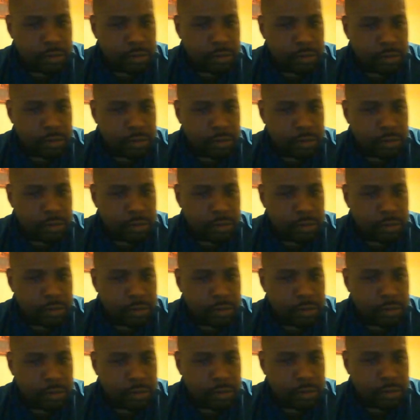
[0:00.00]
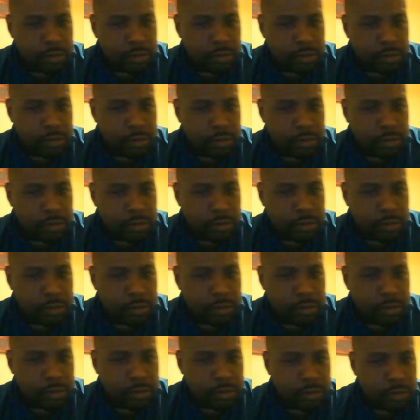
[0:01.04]
A mover, a guy who
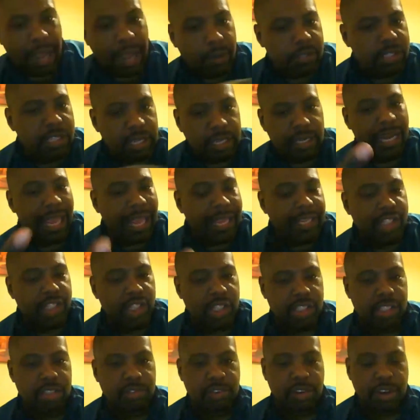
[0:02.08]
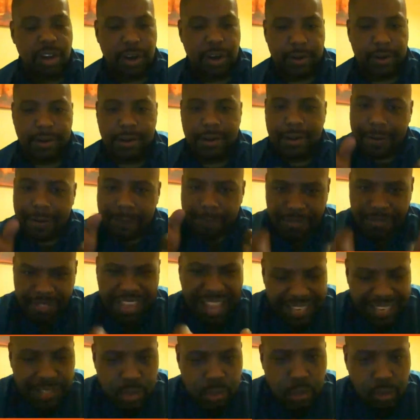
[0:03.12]
can get on the inside, counter and land shots of their
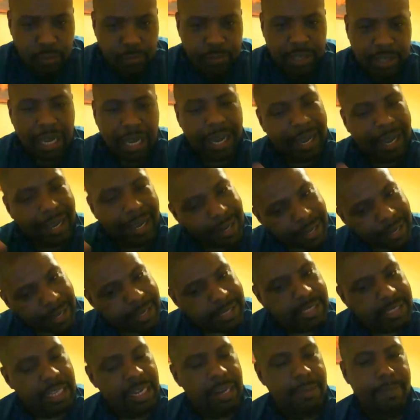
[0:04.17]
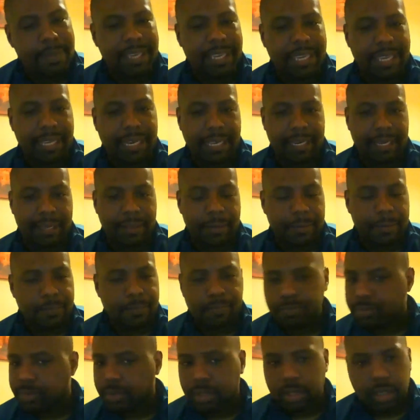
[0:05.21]
own. That sort of a guy is going to
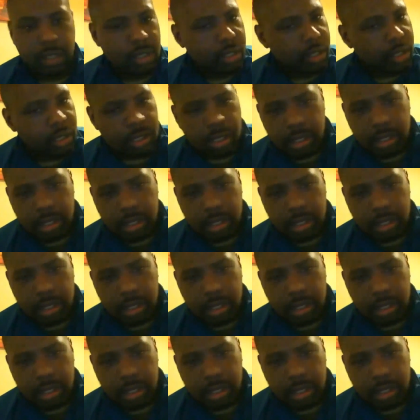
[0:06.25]
beat Gennady.